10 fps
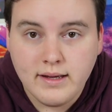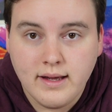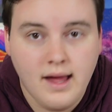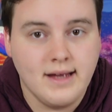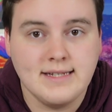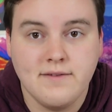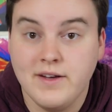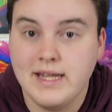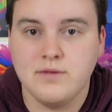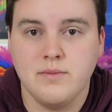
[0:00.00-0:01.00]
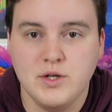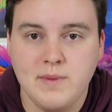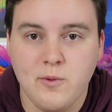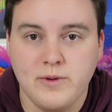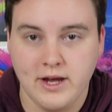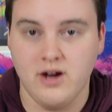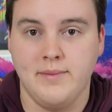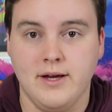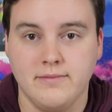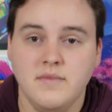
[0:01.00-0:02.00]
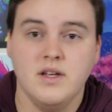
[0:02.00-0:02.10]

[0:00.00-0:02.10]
because I figured that's what most people would care about.